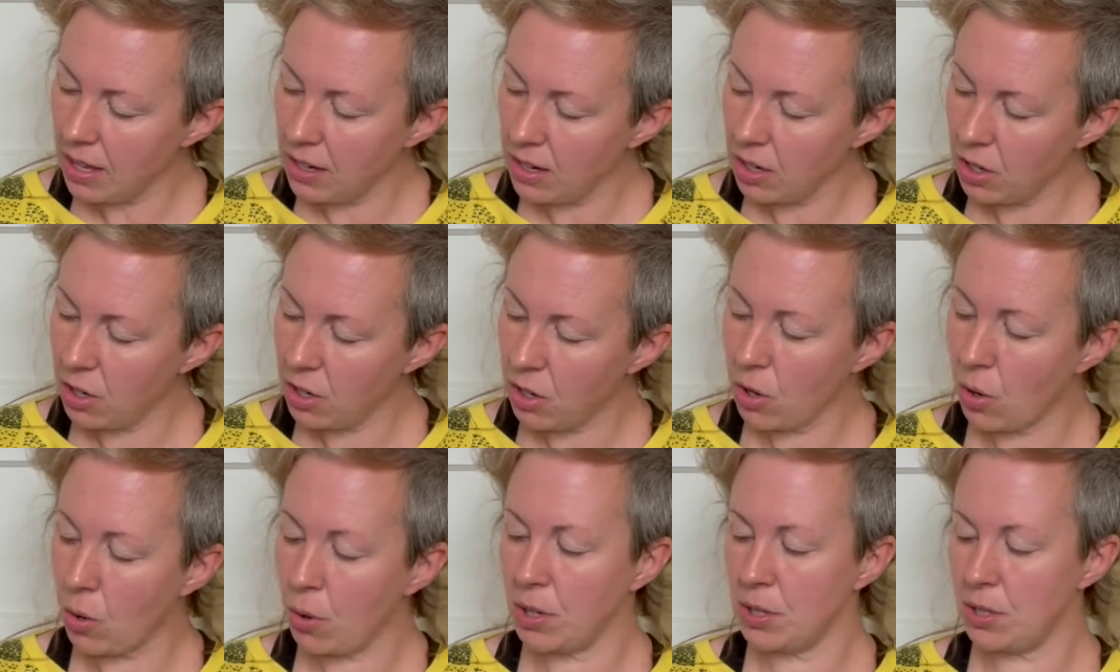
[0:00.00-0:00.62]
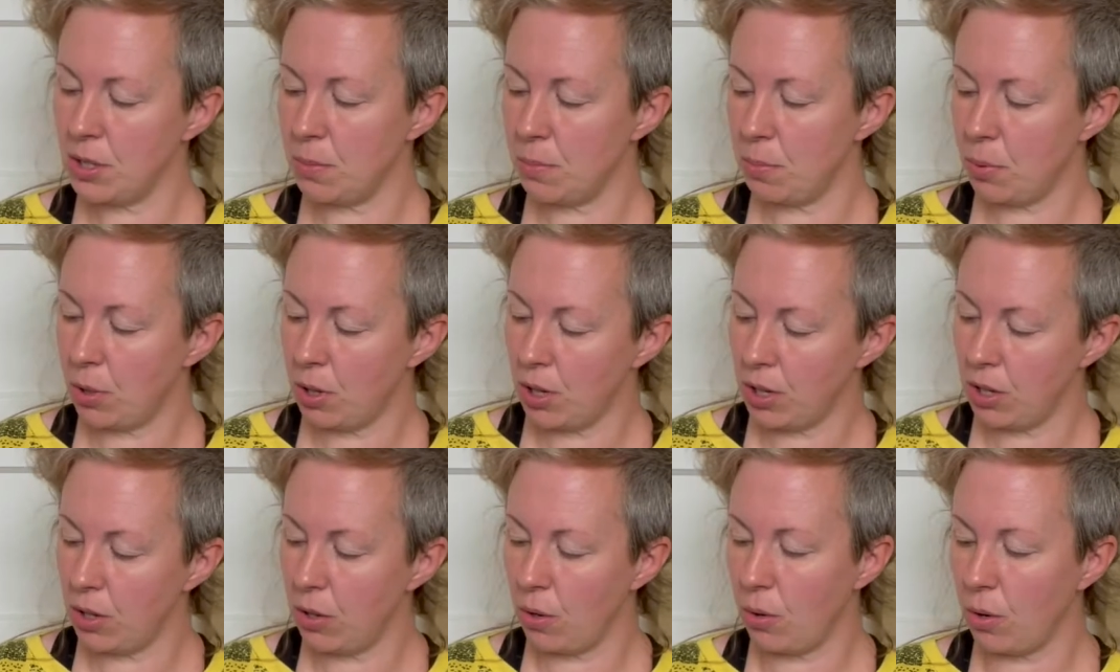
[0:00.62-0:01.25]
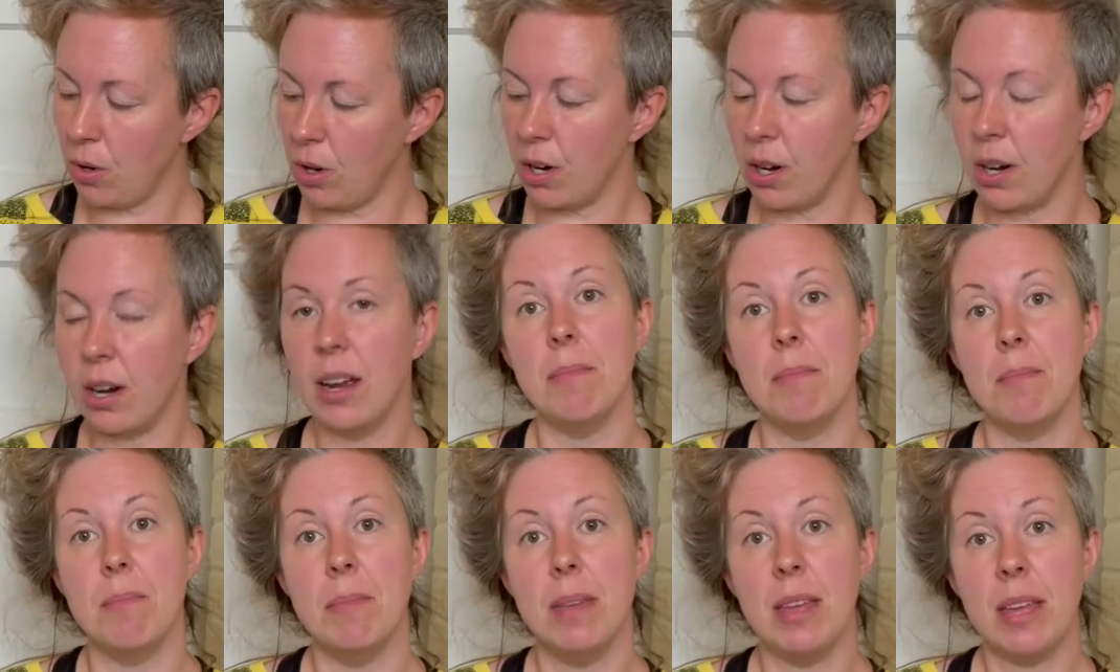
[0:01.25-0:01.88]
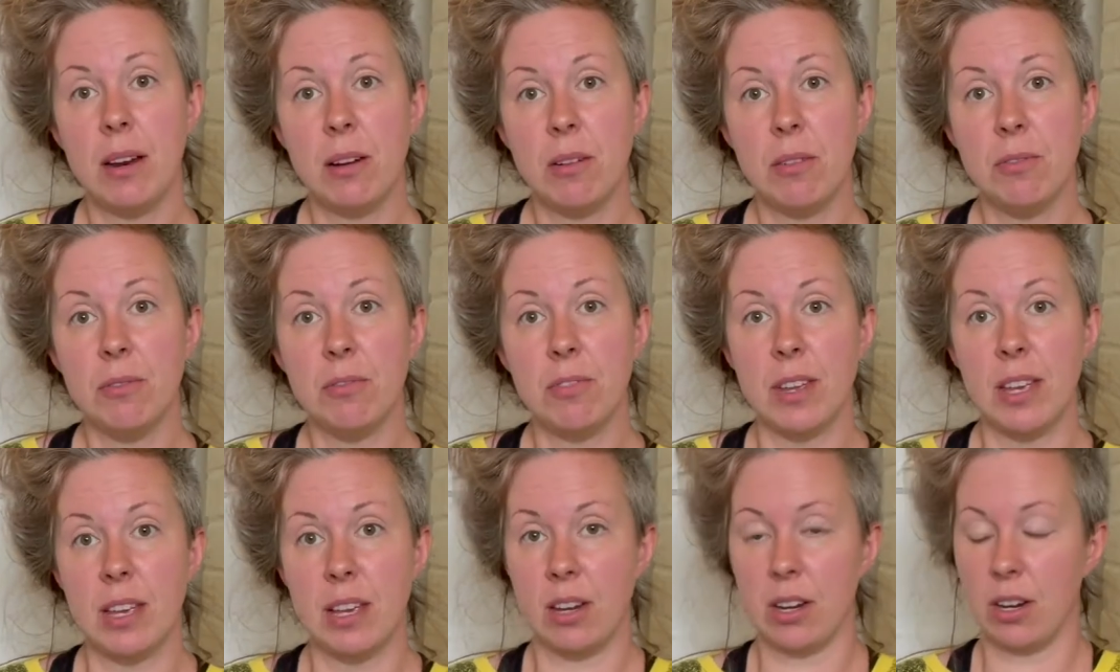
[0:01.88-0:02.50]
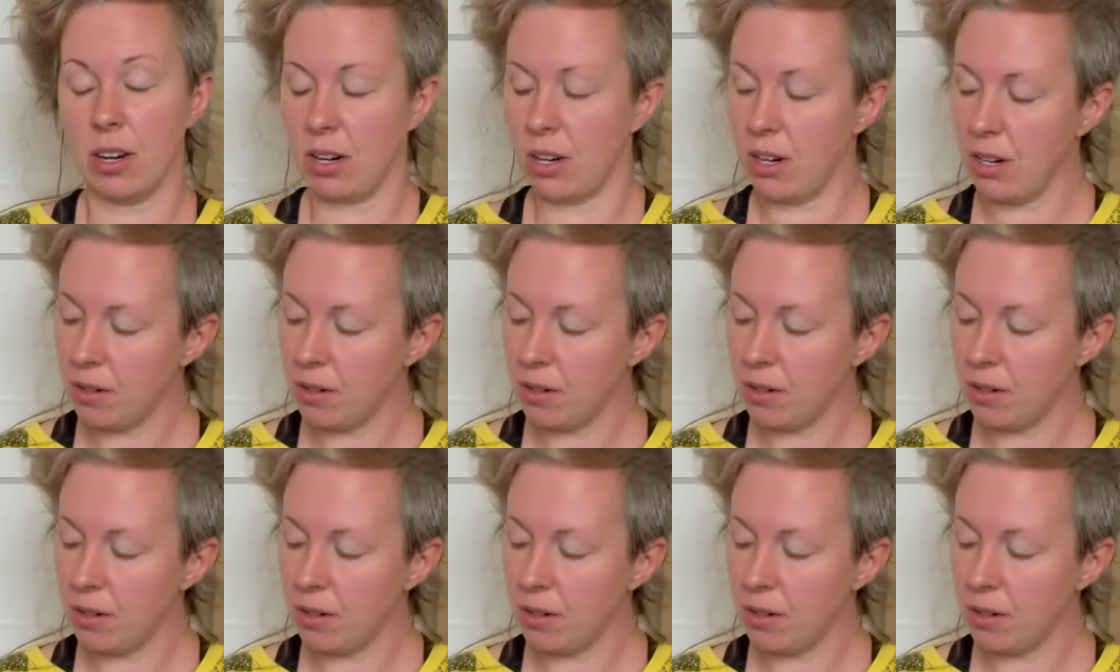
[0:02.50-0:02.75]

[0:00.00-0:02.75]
you're going to put your middle finger